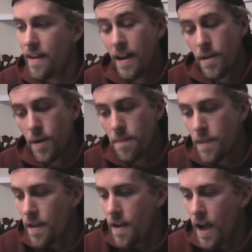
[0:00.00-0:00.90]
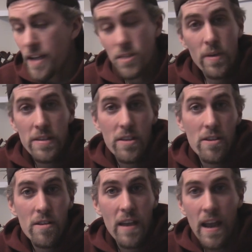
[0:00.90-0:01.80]
Anyway, I just wanted to
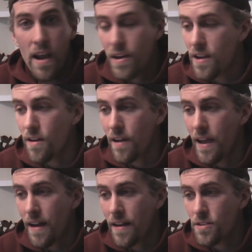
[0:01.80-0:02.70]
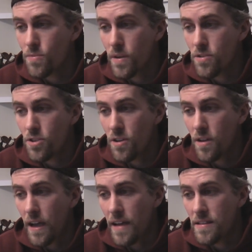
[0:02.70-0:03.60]
clear the air here, and I just want to show
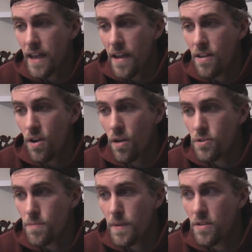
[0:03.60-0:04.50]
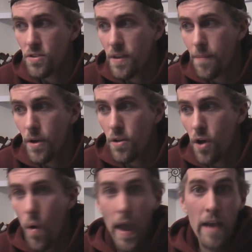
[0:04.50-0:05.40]
you guys that, you know, just because someone, you
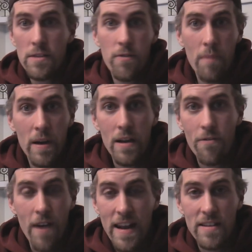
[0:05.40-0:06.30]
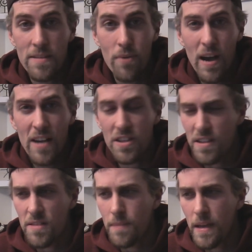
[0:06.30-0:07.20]
know, asks for money to finance a
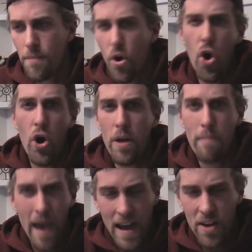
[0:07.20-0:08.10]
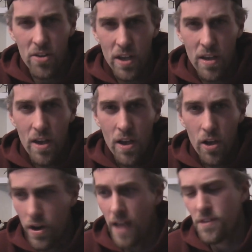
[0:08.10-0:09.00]
project doesn't mean I'm automatically
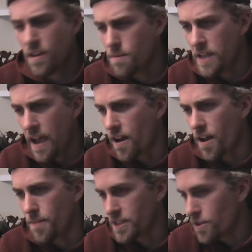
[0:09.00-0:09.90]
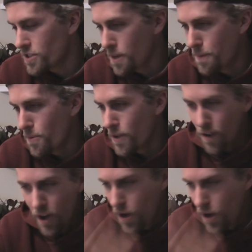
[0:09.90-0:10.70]
going to have to come down on them, because some people are like,